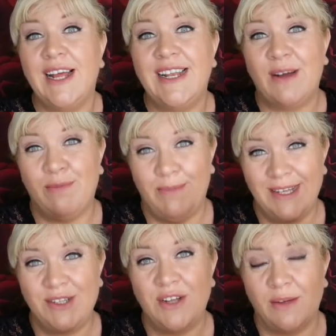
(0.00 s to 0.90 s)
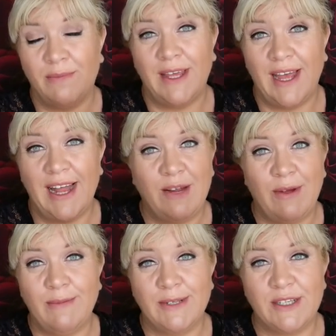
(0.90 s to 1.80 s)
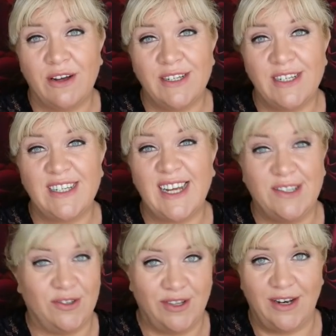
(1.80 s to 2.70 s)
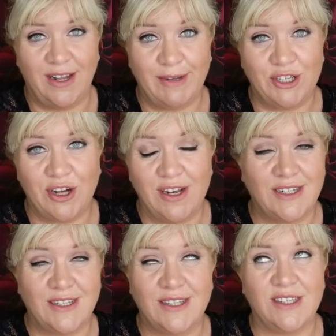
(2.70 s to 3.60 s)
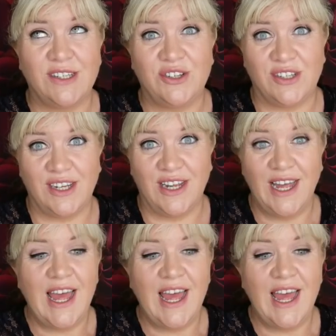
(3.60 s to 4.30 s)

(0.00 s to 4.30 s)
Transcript: Now please do not be anyway misguided, it tastes nothing like mint chocolate, it's disgusting.